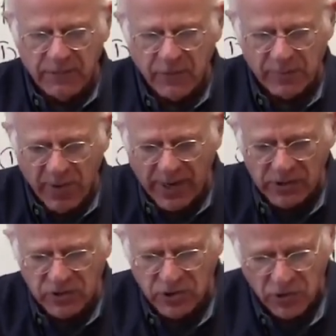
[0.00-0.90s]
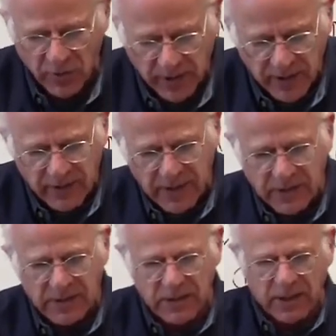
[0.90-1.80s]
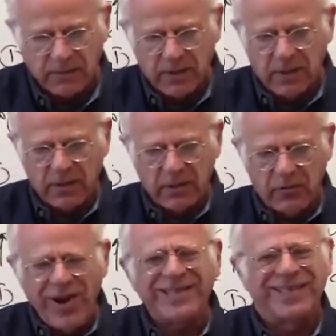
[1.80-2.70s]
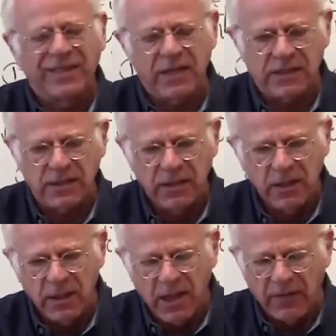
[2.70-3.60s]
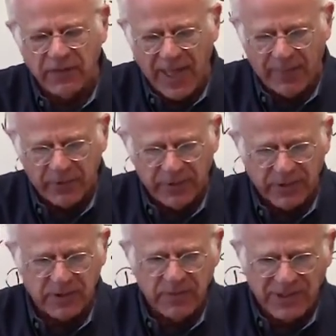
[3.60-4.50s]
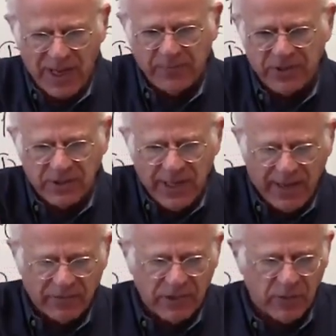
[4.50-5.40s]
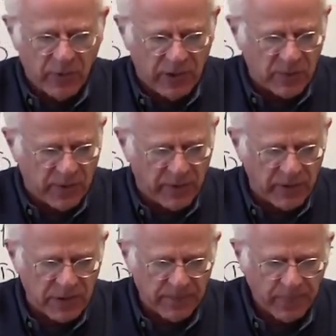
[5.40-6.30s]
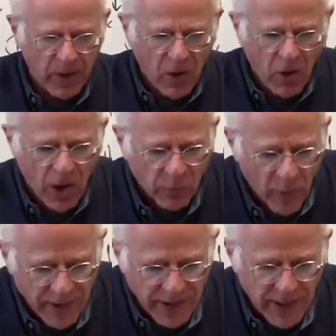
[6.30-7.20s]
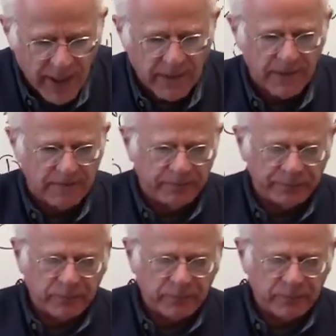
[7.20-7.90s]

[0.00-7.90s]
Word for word: for what Marx is showing in this uh, uh, craziness of capitalism, these ups and downs that we experience. On one hand,